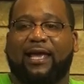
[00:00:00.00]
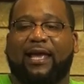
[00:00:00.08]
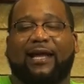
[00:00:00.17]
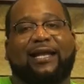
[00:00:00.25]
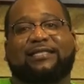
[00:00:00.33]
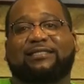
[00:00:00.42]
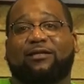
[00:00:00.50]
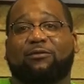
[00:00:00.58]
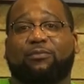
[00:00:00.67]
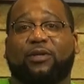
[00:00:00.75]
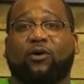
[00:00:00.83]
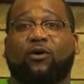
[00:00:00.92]
And I tell them
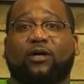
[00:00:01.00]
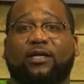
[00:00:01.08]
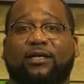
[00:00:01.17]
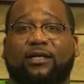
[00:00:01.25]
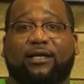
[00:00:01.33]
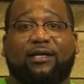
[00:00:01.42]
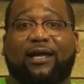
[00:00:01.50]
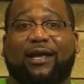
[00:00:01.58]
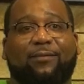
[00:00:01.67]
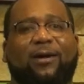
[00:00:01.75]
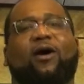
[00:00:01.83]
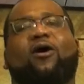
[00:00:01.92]
Peoria.
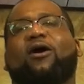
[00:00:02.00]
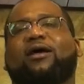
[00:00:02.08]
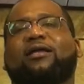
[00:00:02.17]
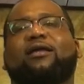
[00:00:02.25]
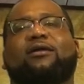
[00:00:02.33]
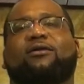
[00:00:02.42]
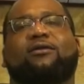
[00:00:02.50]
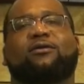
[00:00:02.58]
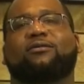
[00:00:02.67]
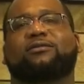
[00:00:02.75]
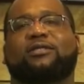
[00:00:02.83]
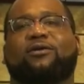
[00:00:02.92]
Everybody, oh yeah, you know.
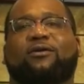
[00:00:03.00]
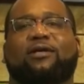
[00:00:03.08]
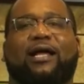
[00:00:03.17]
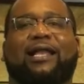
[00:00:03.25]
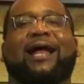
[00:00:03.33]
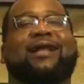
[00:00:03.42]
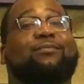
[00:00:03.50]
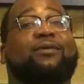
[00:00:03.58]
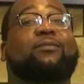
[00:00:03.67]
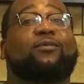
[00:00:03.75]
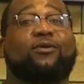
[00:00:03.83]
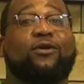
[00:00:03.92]
So a lot of
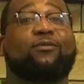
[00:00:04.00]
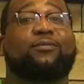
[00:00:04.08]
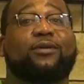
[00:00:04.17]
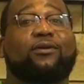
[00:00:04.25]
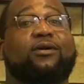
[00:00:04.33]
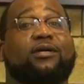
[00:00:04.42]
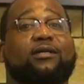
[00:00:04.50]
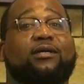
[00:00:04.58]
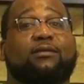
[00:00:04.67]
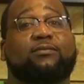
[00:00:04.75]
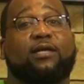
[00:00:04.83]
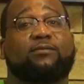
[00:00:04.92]
people know Peoria.
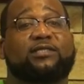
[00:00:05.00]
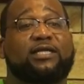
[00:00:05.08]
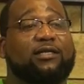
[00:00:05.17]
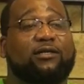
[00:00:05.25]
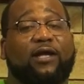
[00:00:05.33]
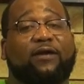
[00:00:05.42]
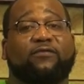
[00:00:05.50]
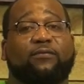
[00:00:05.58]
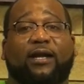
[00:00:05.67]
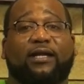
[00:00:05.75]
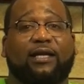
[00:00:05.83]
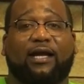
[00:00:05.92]
I'm, I'm telling you,
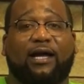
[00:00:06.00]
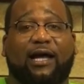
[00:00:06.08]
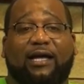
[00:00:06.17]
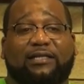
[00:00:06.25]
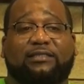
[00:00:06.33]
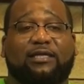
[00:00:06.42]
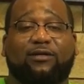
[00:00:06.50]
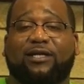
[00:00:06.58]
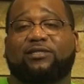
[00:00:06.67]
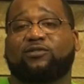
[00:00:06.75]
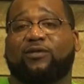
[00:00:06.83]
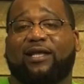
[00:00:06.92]
everybody I, I, tell
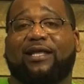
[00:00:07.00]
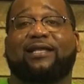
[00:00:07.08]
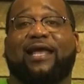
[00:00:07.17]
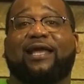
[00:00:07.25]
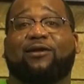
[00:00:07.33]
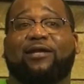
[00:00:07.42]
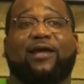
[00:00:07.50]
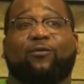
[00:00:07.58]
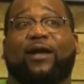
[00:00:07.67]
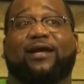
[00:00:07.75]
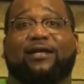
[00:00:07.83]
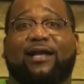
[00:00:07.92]
that to, they they they
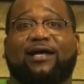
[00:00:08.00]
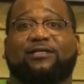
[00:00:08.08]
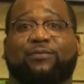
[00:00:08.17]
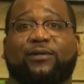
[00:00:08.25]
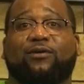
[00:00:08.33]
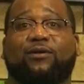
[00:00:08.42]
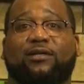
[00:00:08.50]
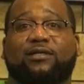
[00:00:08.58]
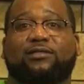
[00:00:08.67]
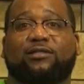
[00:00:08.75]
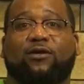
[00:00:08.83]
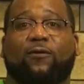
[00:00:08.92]
recognize Peoria.
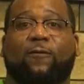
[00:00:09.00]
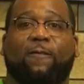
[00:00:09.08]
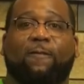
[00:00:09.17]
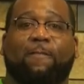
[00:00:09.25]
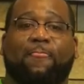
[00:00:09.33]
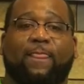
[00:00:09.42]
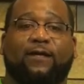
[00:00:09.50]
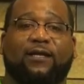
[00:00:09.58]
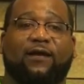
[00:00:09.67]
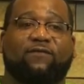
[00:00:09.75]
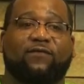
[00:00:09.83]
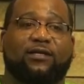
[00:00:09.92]
So That's what's
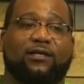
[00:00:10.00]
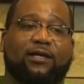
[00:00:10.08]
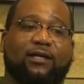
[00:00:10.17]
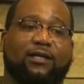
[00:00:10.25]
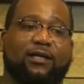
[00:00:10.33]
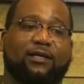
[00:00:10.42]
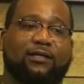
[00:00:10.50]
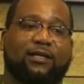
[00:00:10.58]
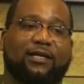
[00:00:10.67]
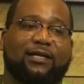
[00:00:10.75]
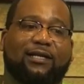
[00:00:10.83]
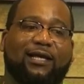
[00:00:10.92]
definitely, up. yeah, it ain't
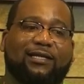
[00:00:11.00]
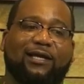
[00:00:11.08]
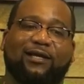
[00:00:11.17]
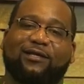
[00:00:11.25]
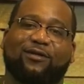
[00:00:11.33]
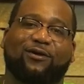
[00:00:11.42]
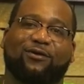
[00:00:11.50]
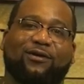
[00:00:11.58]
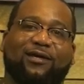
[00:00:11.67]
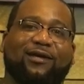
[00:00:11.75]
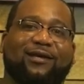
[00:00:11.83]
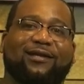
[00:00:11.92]
it ain't like they you
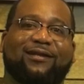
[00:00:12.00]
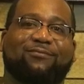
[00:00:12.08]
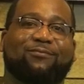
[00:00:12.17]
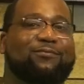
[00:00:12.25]
know